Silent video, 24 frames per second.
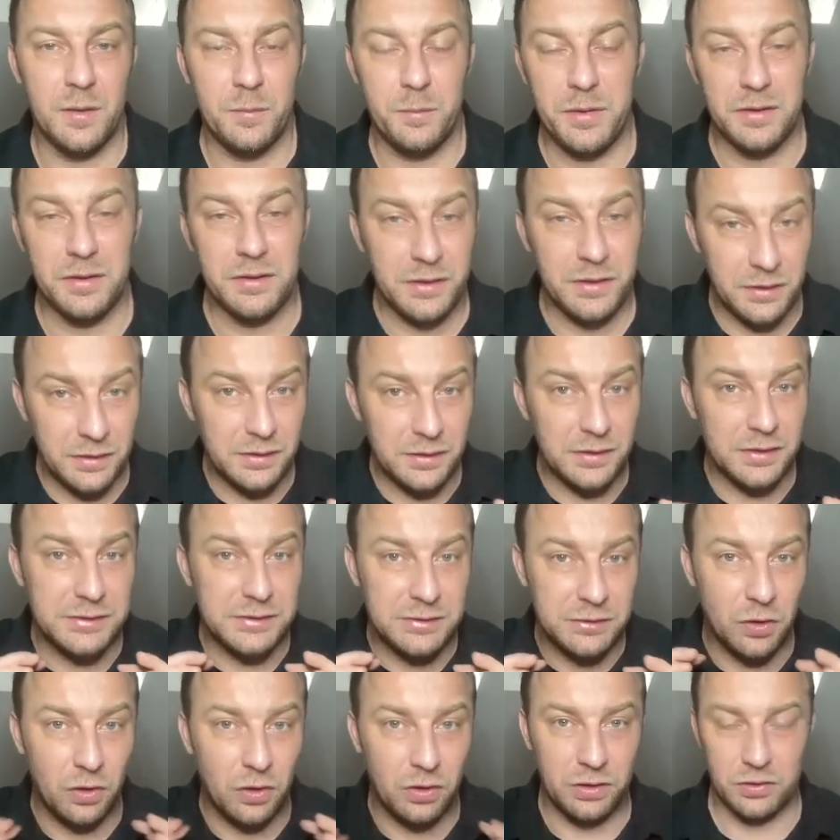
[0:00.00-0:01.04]
building a
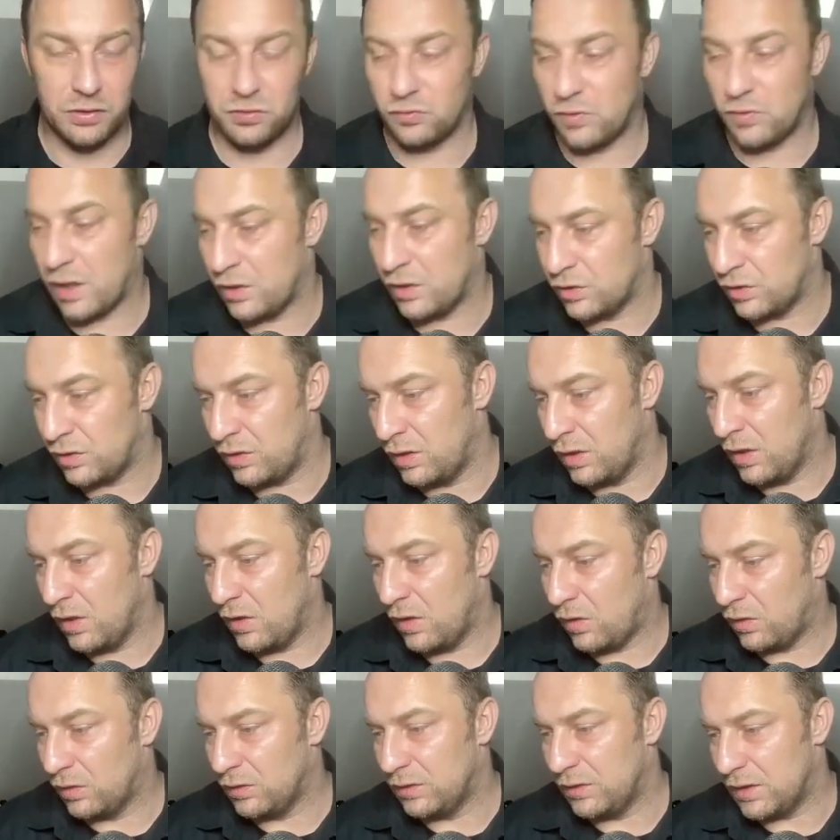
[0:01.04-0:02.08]
solid structure
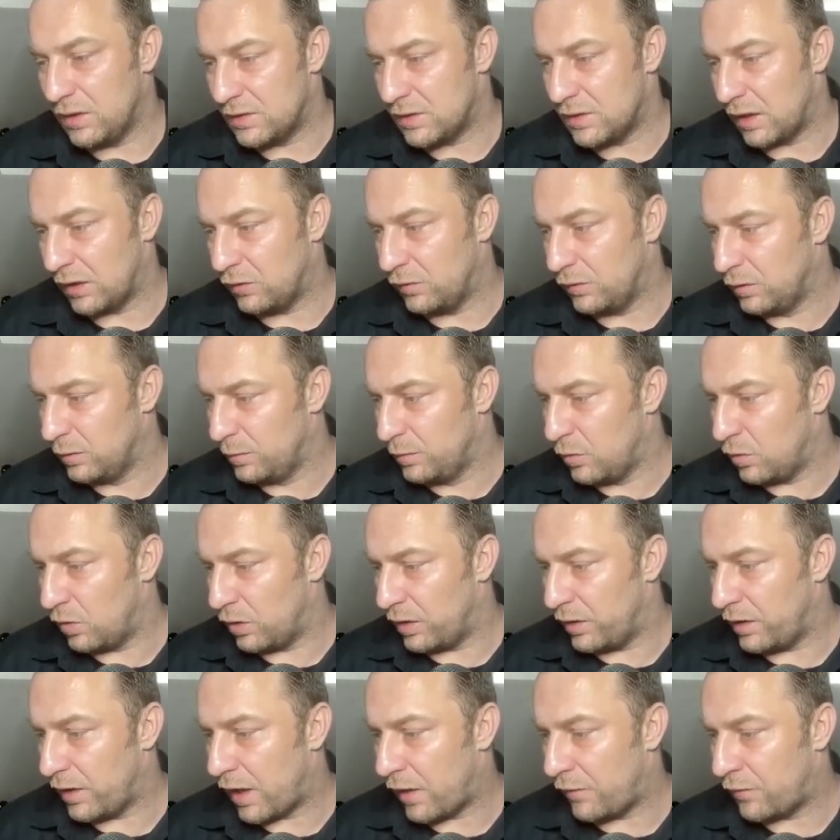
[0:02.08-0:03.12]
on this side of the
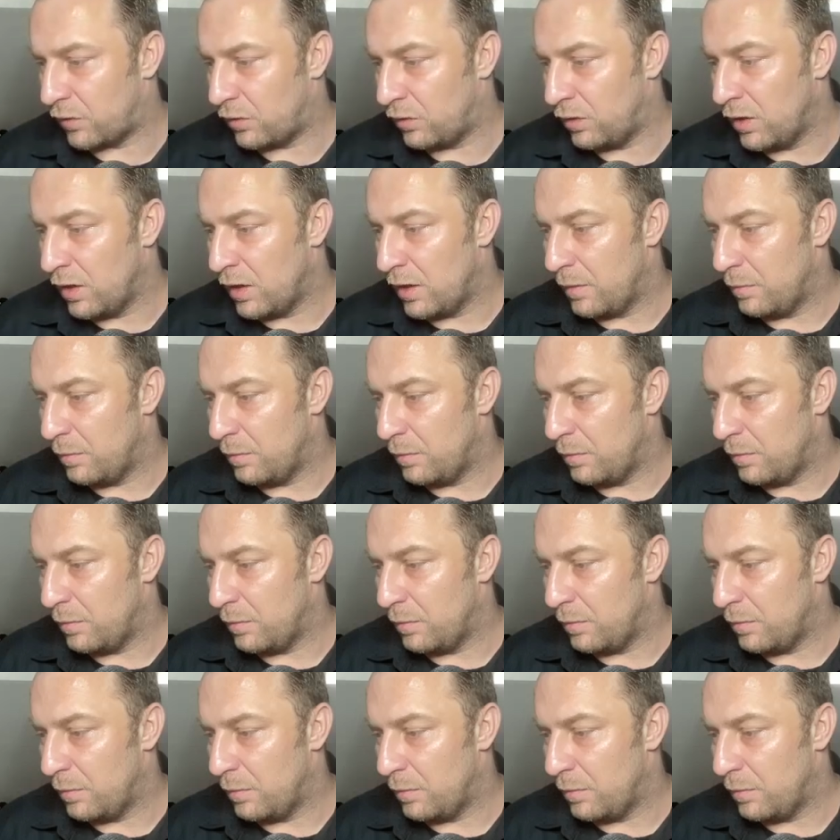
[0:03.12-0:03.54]
board after